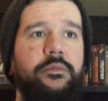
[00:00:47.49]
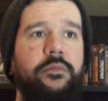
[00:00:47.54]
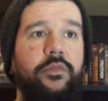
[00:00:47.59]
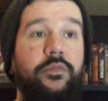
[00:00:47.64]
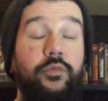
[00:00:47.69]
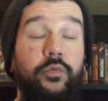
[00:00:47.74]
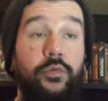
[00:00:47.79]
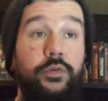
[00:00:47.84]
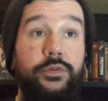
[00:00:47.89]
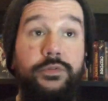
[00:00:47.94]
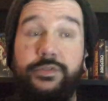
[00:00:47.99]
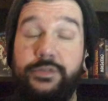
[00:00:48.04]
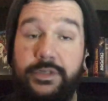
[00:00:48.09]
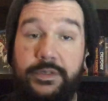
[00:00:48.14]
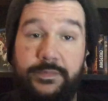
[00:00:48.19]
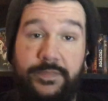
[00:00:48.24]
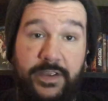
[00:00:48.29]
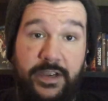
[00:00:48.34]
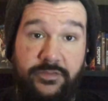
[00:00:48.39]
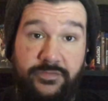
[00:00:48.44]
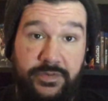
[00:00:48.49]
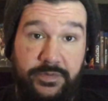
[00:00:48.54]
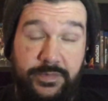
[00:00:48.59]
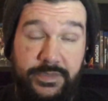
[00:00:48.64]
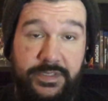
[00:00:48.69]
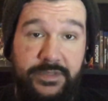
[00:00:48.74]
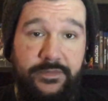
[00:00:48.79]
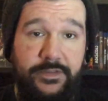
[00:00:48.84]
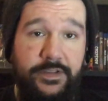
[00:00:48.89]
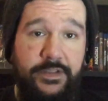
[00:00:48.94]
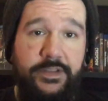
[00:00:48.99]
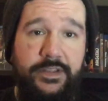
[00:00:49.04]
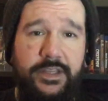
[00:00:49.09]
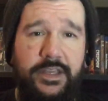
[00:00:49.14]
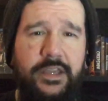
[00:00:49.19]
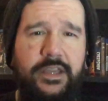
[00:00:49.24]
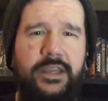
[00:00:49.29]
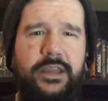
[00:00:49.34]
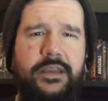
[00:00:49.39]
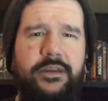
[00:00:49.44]
Before Scream Factory was even a
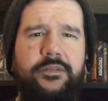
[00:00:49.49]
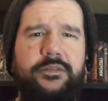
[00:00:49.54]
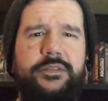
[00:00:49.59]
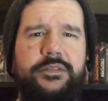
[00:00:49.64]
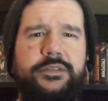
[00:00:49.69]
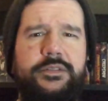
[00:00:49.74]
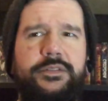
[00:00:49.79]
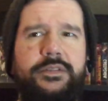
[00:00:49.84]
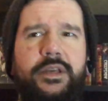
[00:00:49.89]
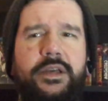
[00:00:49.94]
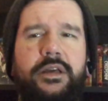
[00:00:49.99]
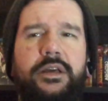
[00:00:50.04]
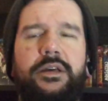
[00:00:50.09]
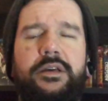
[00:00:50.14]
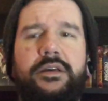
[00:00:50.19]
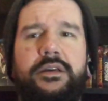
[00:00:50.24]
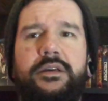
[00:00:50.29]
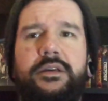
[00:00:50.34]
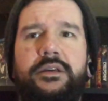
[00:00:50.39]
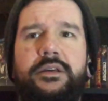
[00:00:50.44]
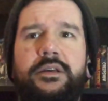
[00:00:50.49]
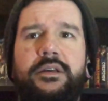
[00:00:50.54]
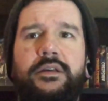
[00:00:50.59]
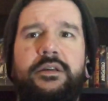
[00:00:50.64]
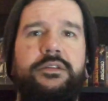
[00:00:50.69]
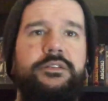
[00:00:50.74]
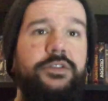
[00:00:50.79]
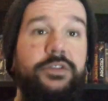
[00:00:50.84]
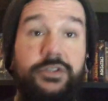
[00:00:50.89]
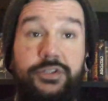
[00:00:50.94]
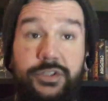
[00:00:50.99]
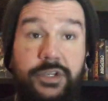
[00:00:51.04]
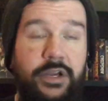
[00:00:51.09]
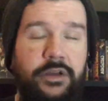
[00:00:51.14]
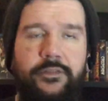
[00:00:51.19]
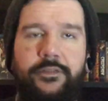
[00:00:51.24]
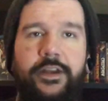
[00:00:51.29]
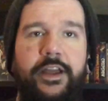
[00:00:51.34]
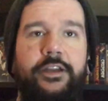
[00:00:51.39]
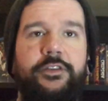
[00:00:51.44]
thing, it was just
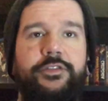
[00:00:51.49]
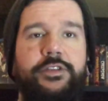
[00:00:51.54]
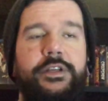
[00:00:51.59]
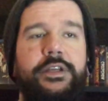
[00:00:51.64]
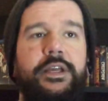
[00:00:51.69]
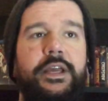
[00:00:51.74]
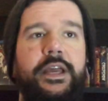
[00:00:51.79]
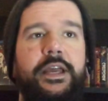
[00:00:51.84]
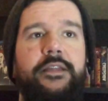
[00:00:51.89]
Shout Factory.